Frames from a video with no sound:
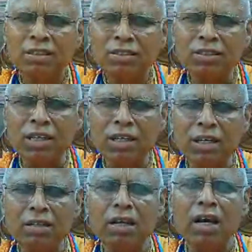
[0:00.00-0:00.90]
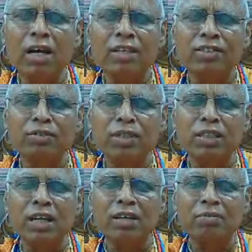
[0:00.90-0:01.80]
sing and dance
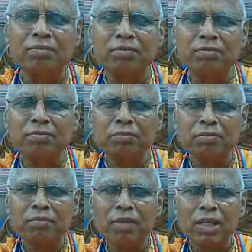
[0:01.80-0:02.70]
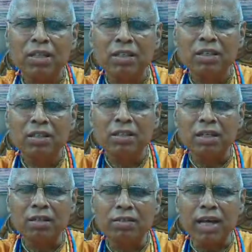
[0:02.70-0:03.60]
with them.
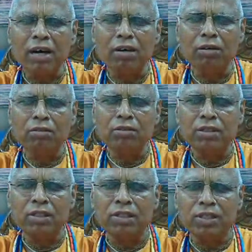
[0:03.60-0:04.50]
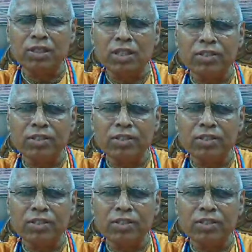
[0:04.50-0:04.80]
There are thousands and